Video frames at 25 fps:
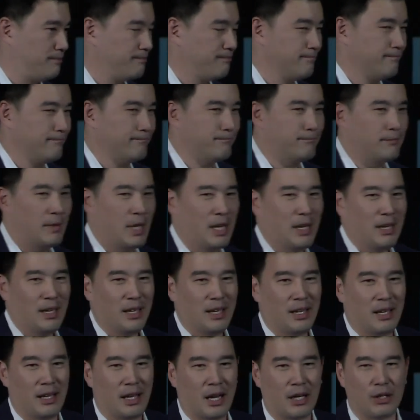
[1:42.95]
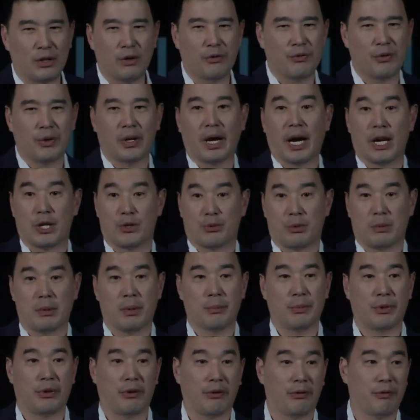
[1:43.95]
And I don't know if you guys
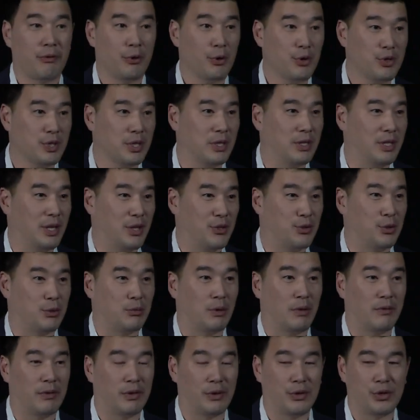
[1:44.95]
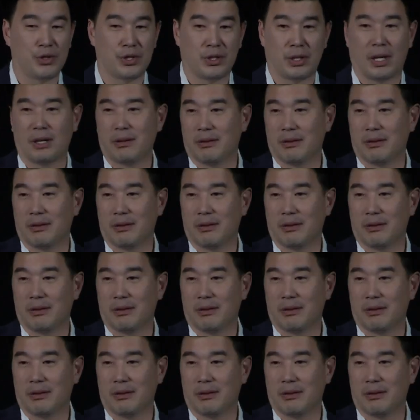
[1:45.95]
remember the first industrial revolution.